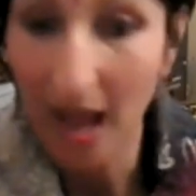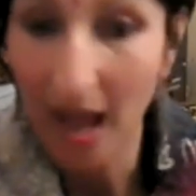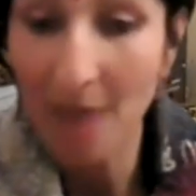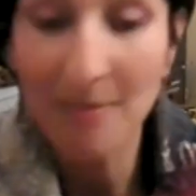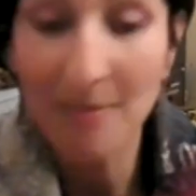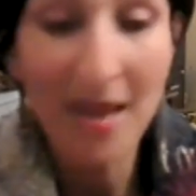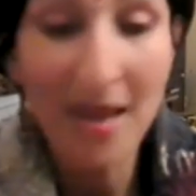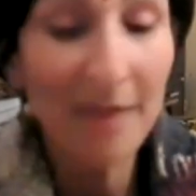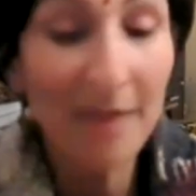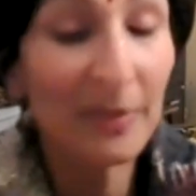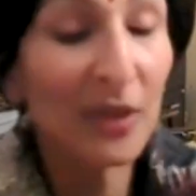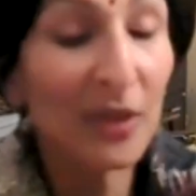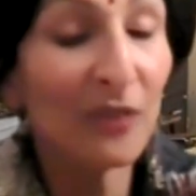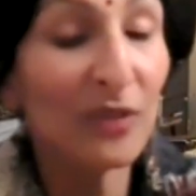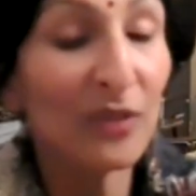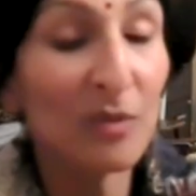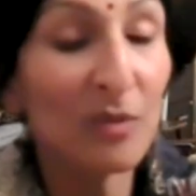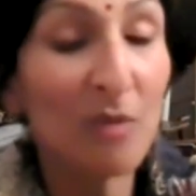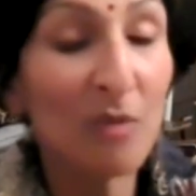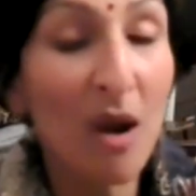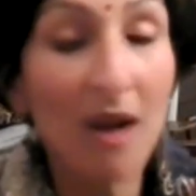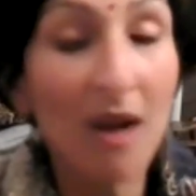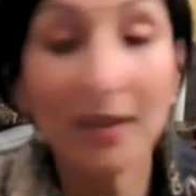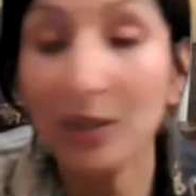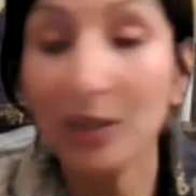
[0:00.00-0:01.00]
may be off the
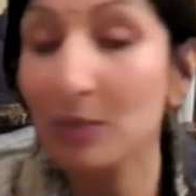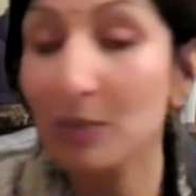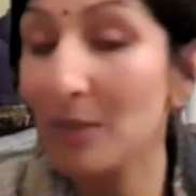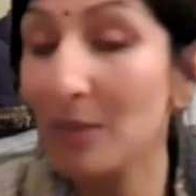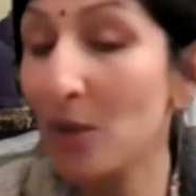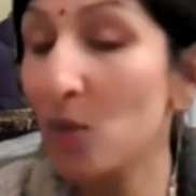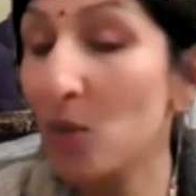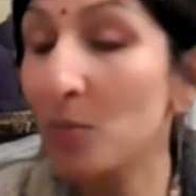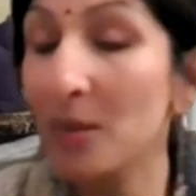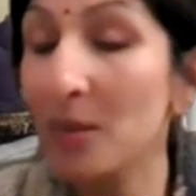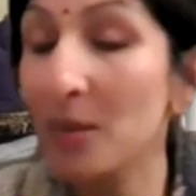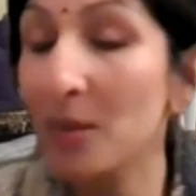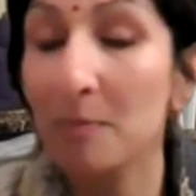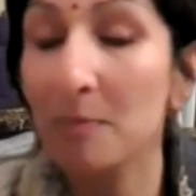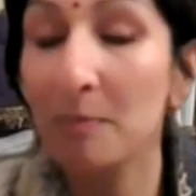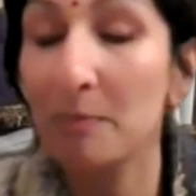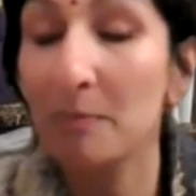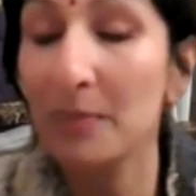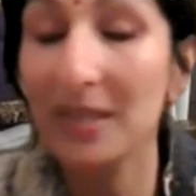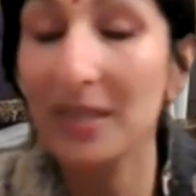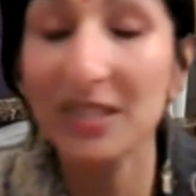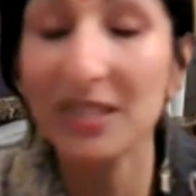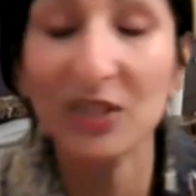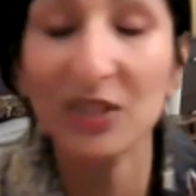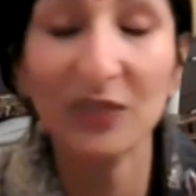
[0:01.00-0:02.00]
mark. You may all be
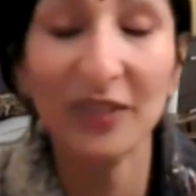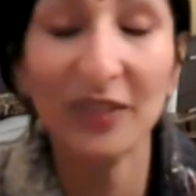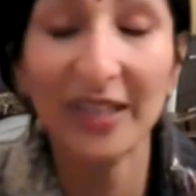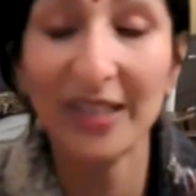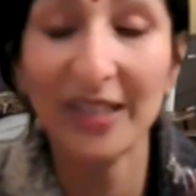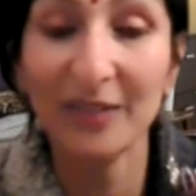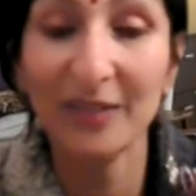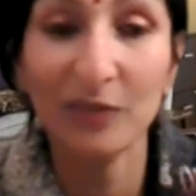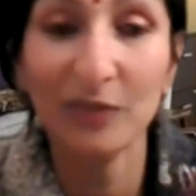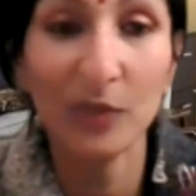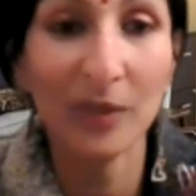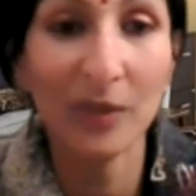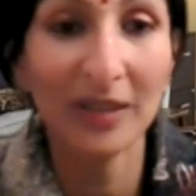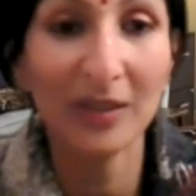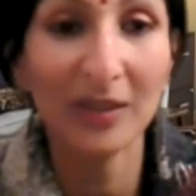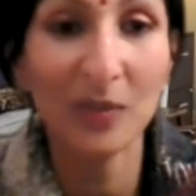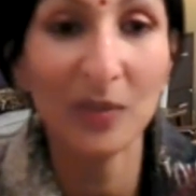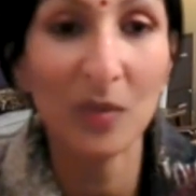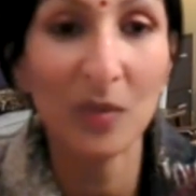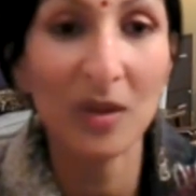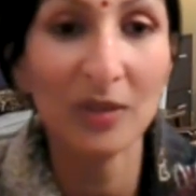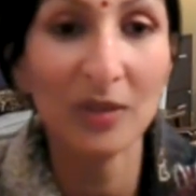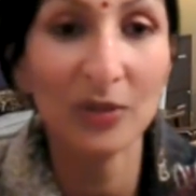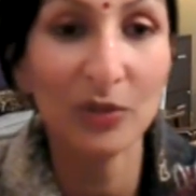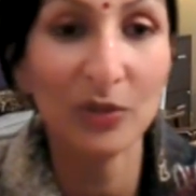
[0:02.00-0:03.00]
blissfully viewing the
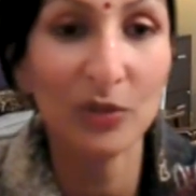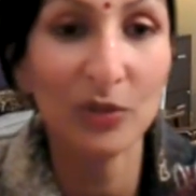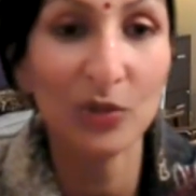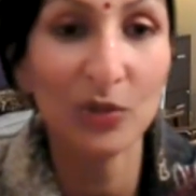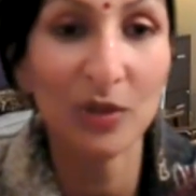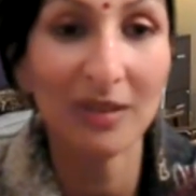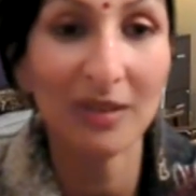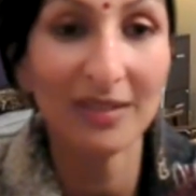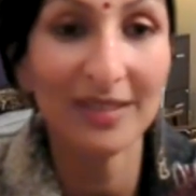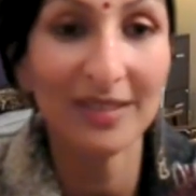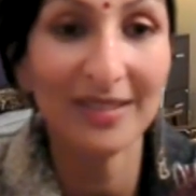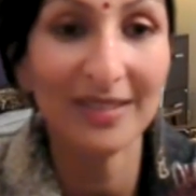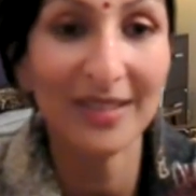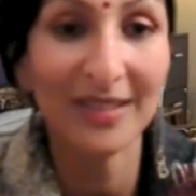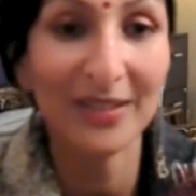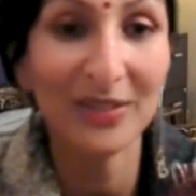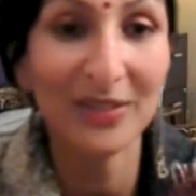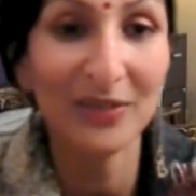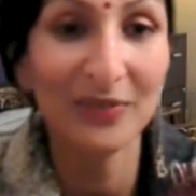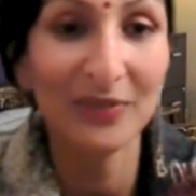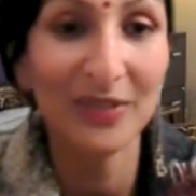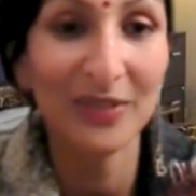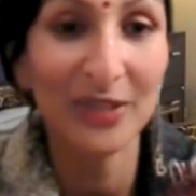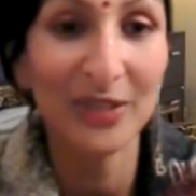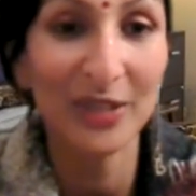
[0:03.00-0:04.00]
world through
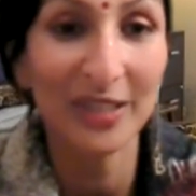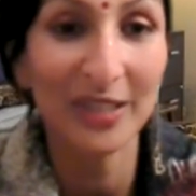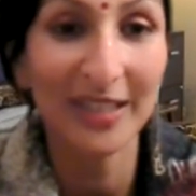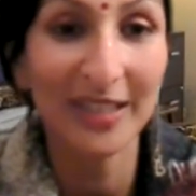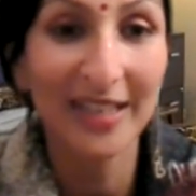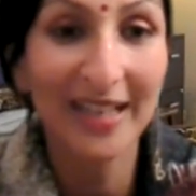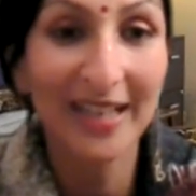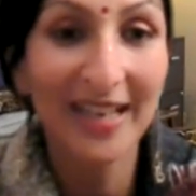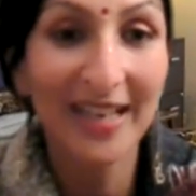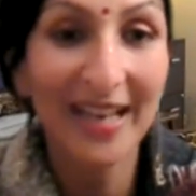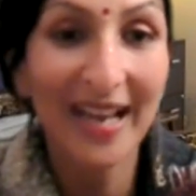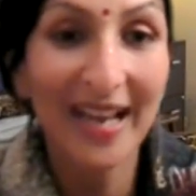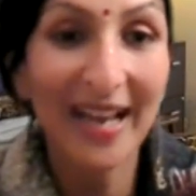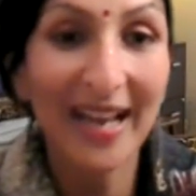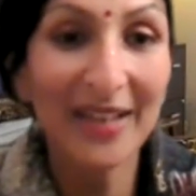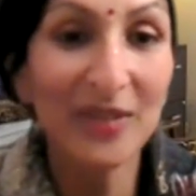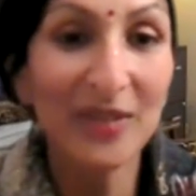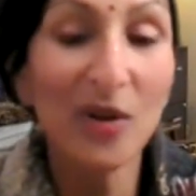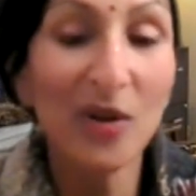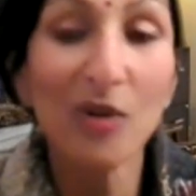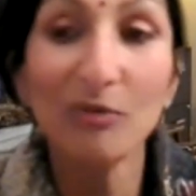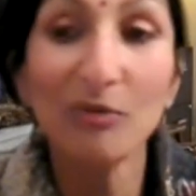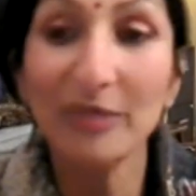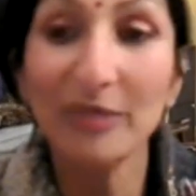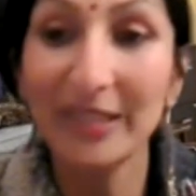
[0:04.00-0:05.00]
transcendental vision and
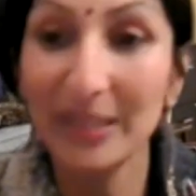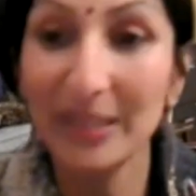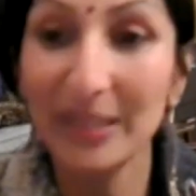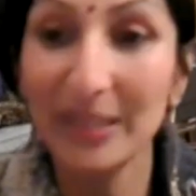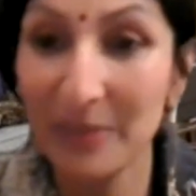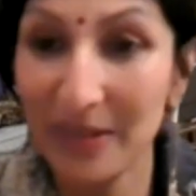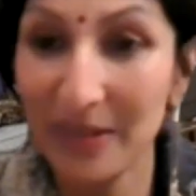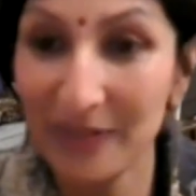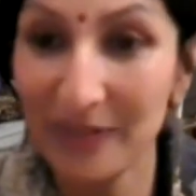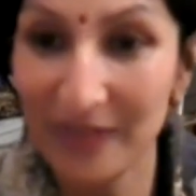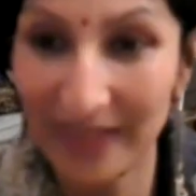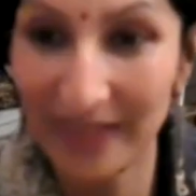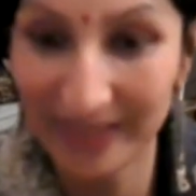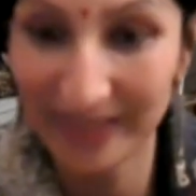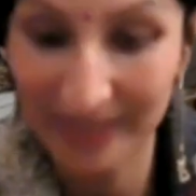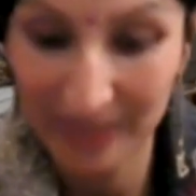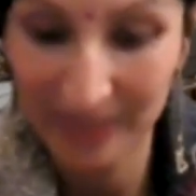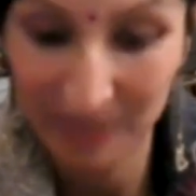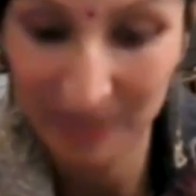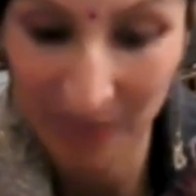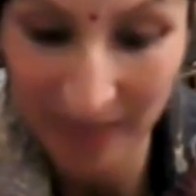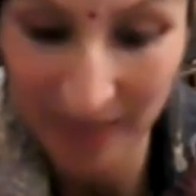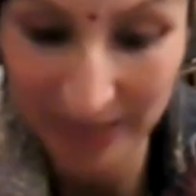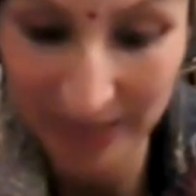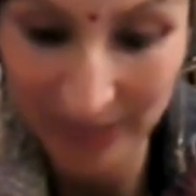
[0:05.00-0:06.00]
not really be
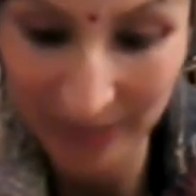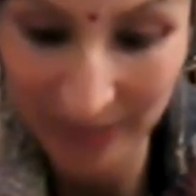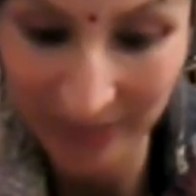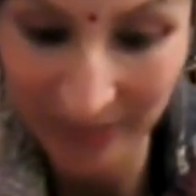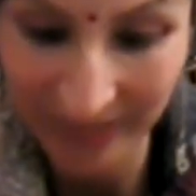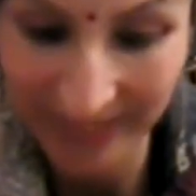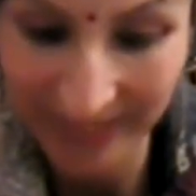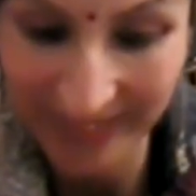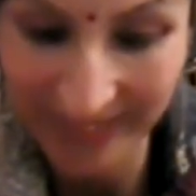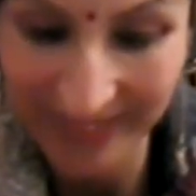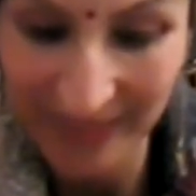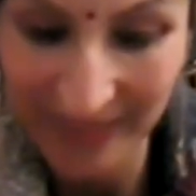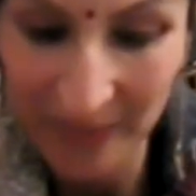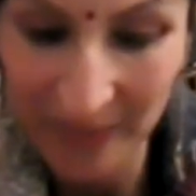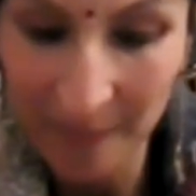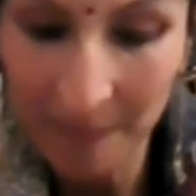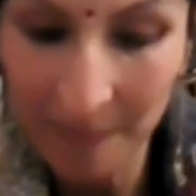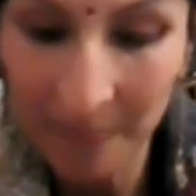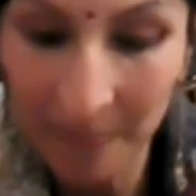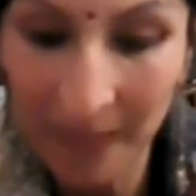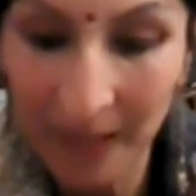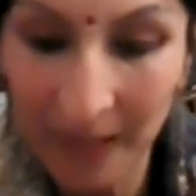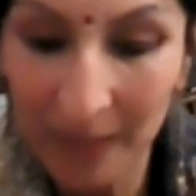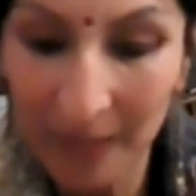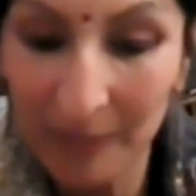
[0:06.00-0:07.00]
affected by any of this.
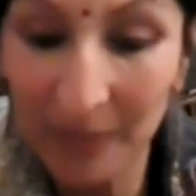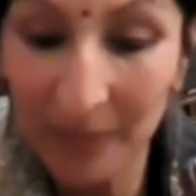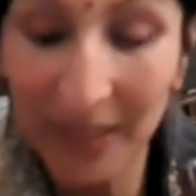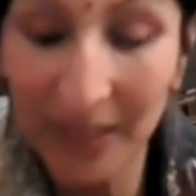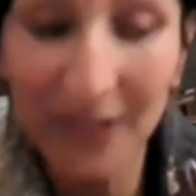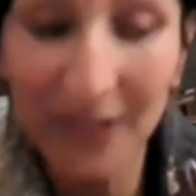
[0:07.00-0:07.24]
But